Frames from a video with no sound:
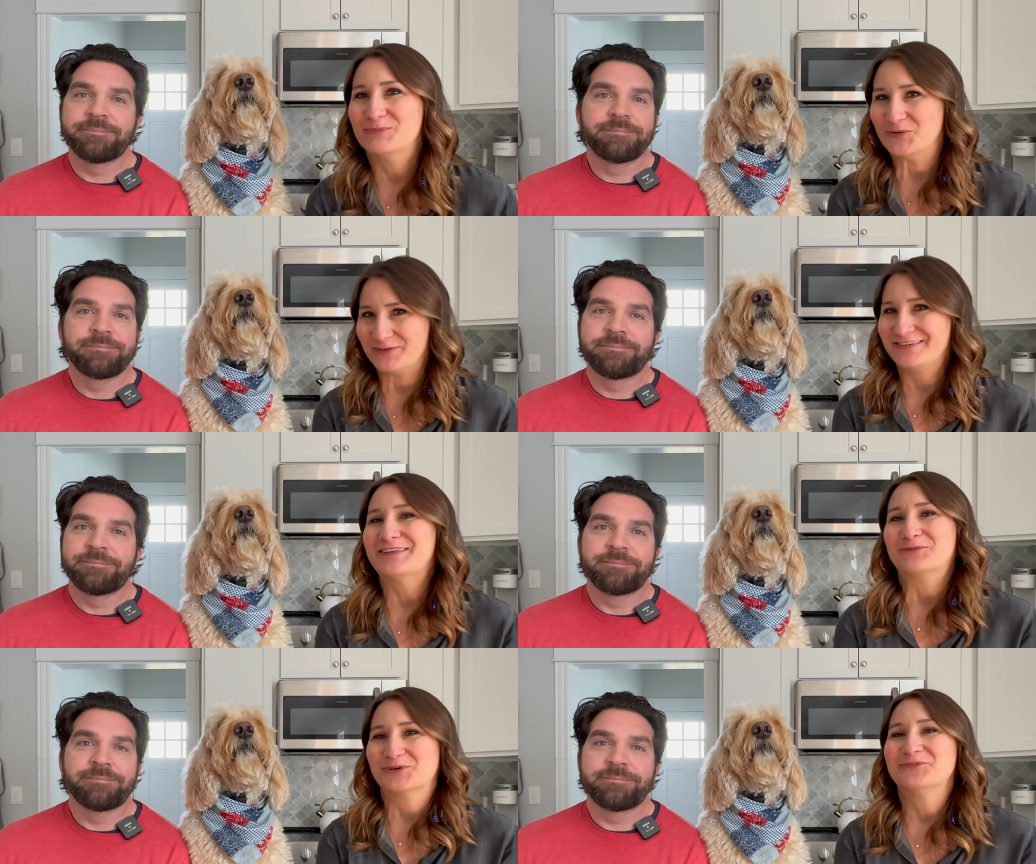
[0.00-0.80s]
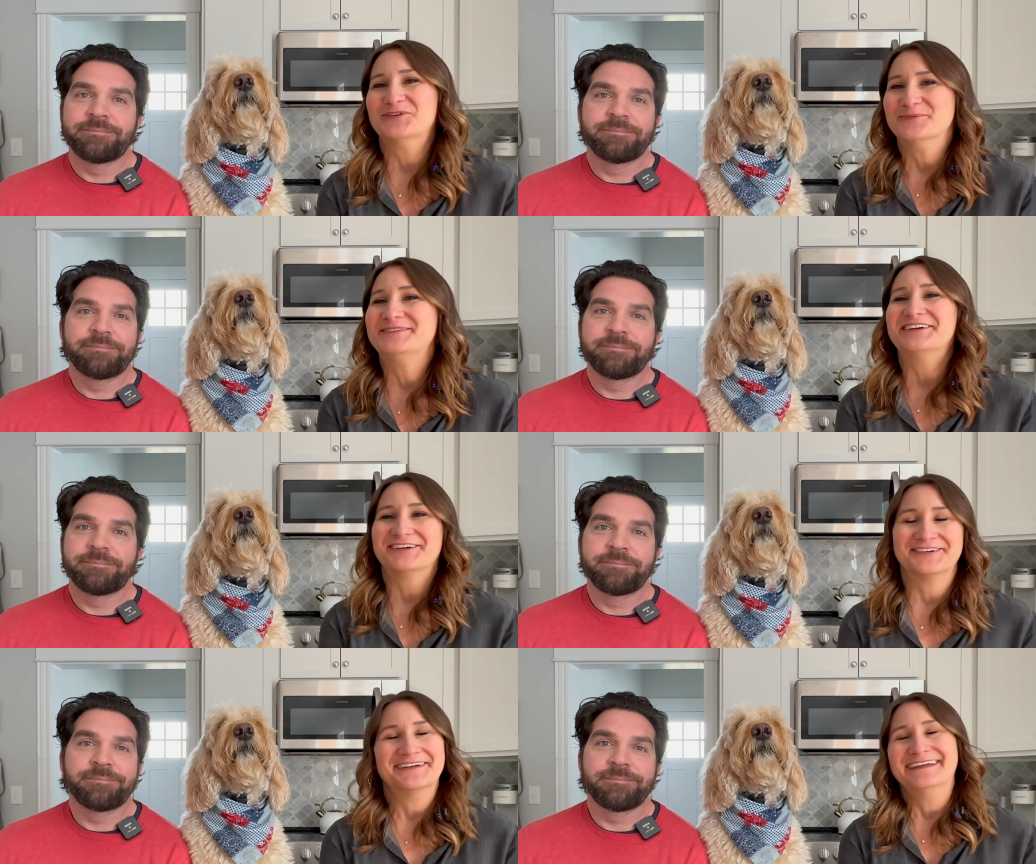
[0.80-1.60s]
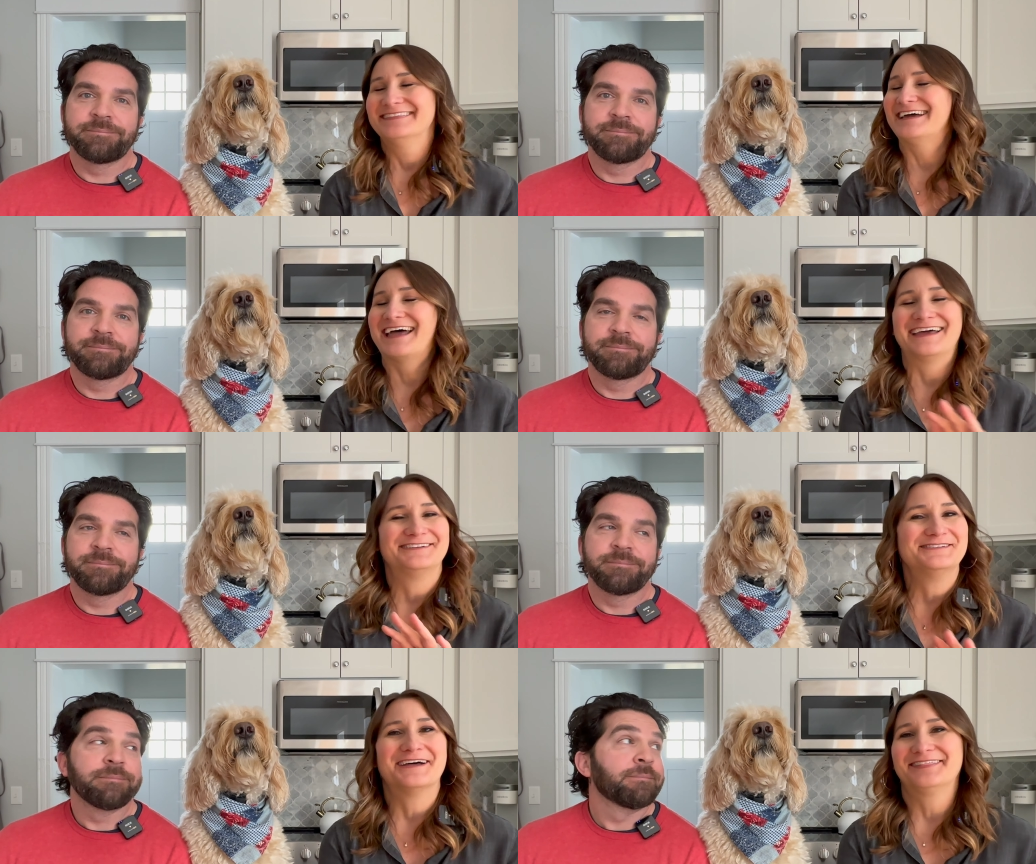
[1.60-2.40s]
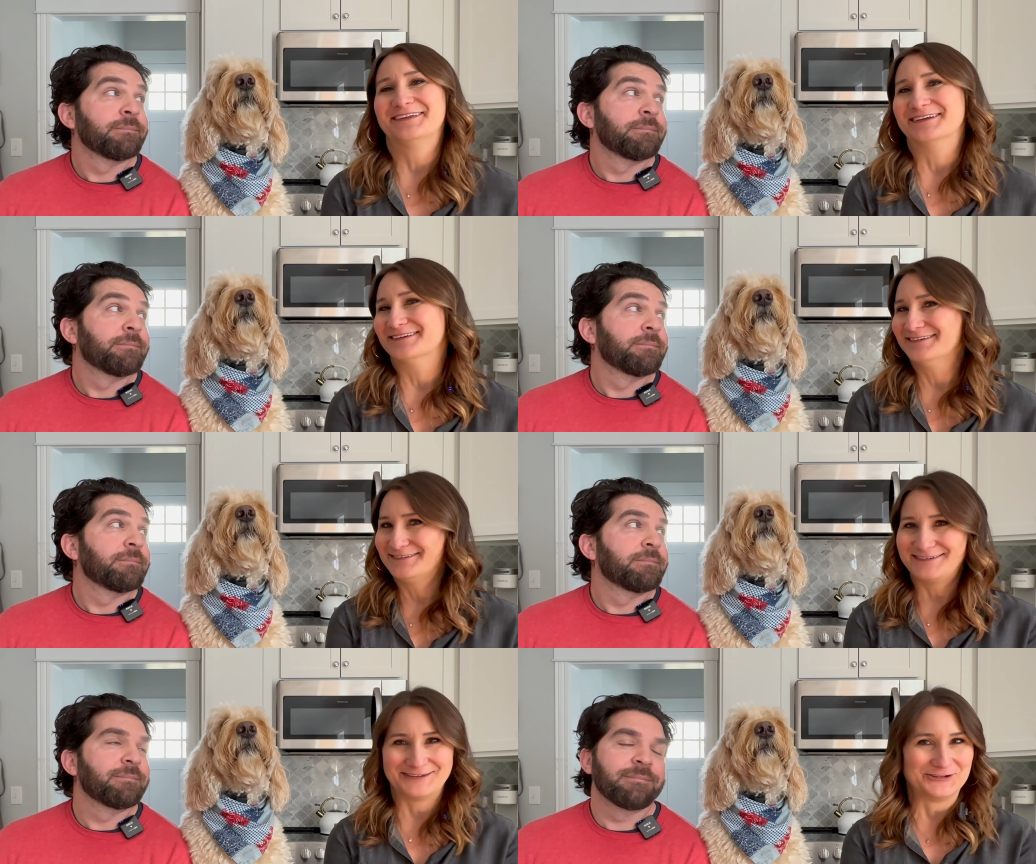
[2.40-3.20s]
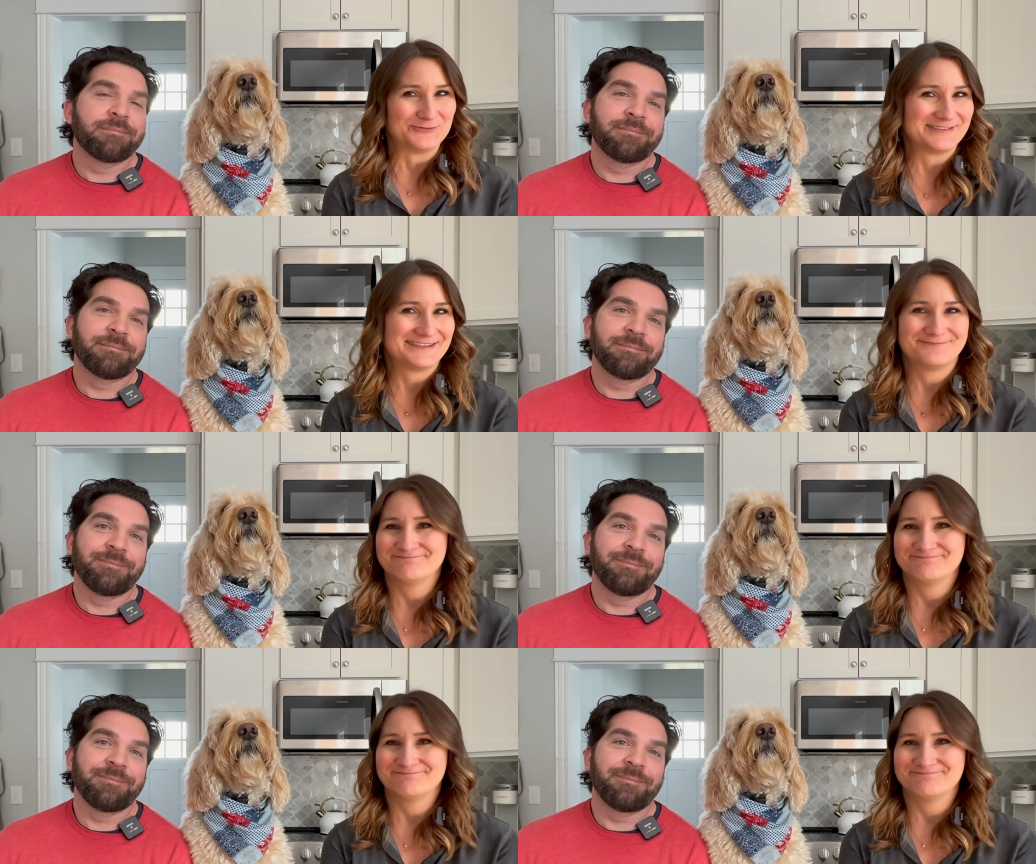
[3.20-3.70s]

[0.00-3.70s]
Speaker 1: movies that were filmed here. That had nothing to do with it.